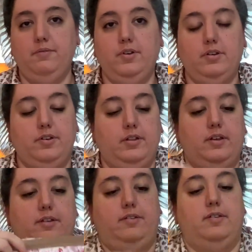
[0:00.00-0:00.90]
finishing
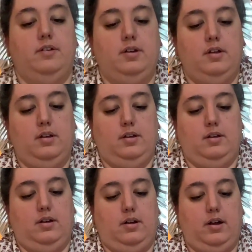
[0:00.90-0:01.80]
this,
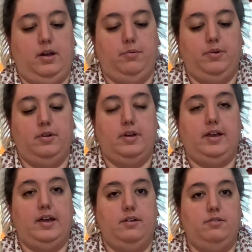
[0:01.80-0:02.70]
I would
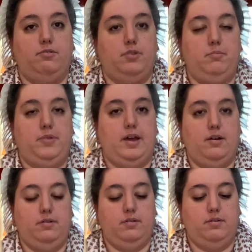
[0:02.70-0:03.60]
again trim
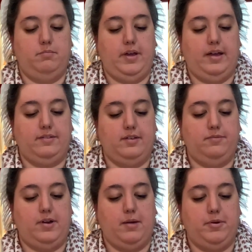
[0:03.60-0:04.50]
down my
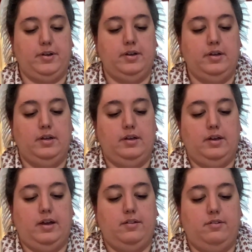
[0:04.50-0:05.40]
excess fabric
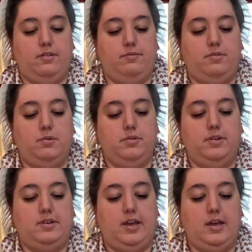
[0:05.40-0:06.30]
and then just fold
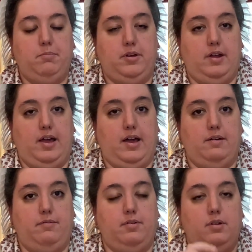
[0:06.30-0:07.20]
the tape in
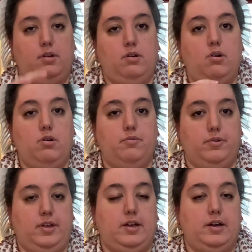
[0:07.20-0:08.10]
half
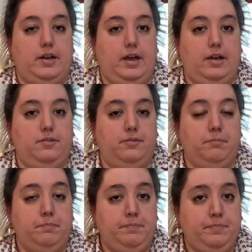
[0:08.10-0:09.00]
over the cut edge
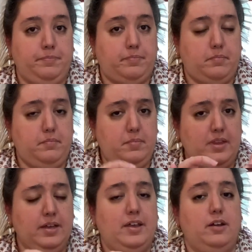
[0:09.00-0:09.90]

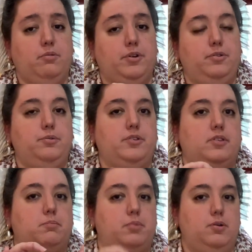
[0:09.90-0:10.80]
and that'll reduce
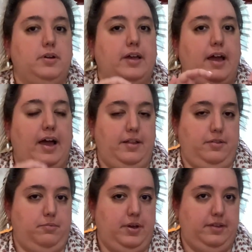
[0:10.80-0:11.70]
the bulk
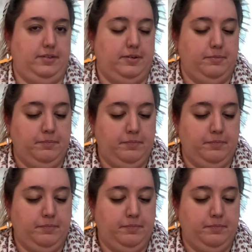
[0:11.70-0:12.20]
at the waist.